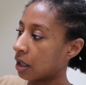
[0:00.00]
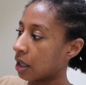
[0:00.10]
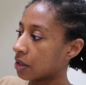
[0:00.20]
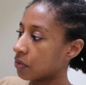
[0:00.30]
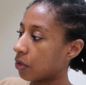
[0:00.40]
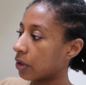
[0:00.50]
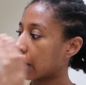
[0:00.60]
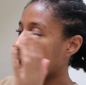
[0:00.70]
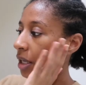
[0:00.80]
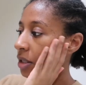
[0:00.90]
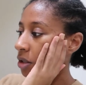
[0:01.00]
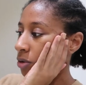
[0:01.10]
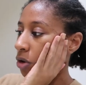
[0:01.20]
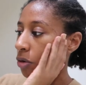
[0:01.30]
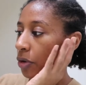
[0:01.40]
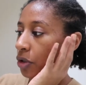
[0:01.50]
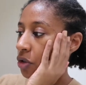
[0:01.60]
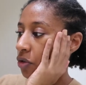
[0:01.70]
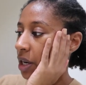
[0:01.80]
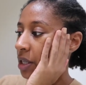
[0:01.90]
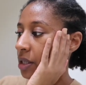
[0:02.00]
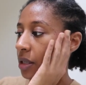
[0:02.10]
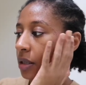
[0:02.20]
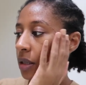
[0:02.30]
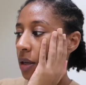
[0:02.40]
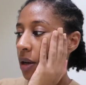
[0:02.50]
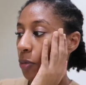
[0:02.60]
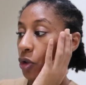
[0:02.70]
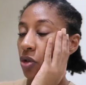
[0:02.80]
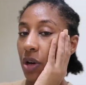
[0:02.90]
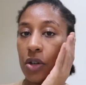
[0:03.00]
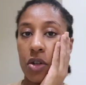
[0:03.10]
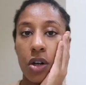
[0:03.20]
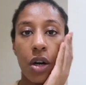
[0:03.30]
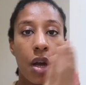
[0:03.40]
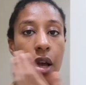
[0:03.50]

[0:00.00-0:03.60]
Exfoliate Glow Moisturizer.